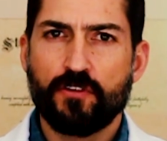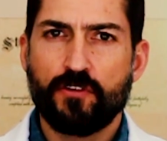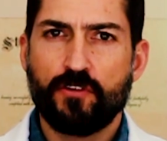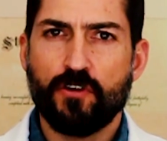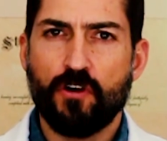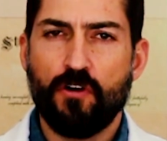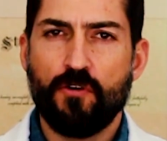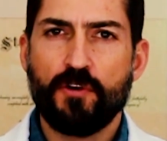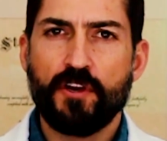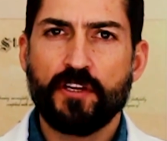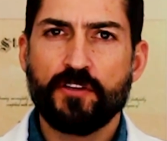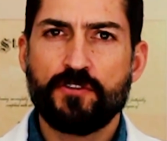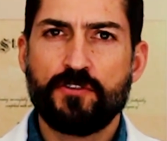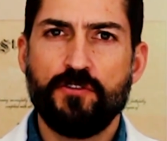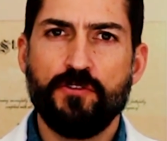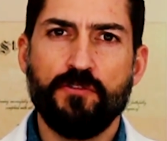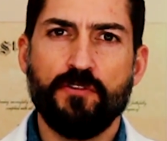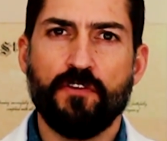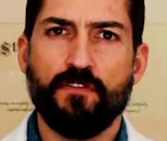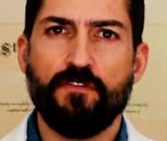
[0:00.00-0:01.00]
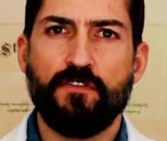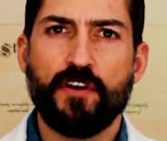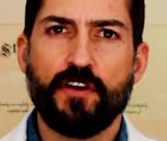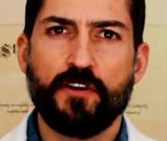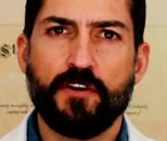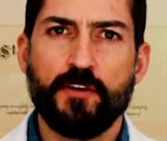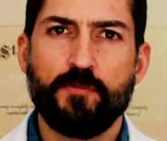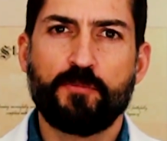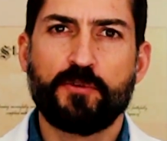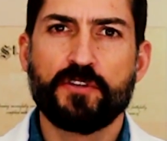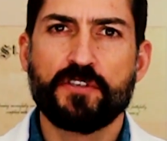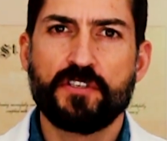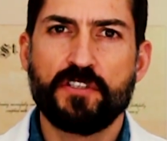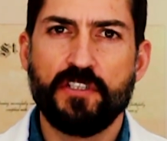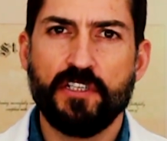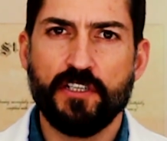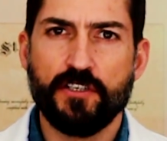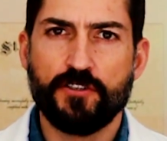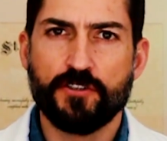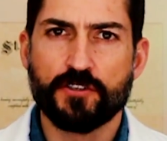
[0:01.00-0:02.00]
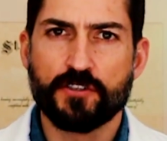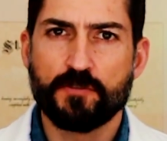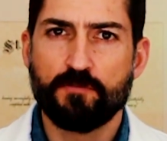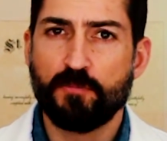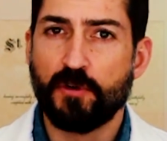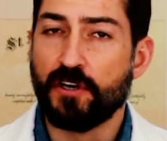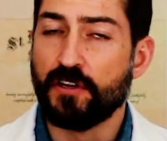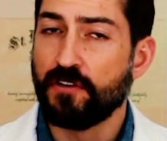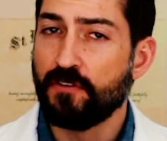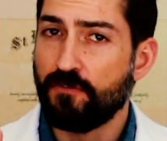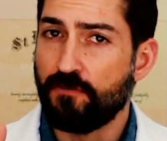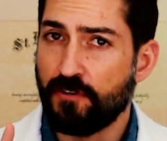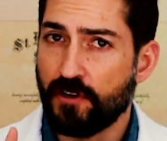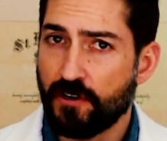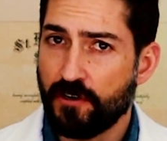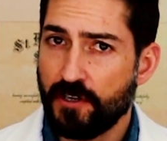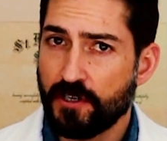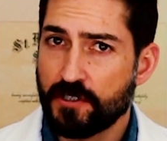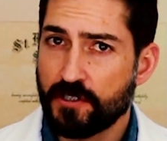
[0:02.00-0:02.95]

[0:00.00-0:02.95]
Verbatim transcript: going to a very prestigious but very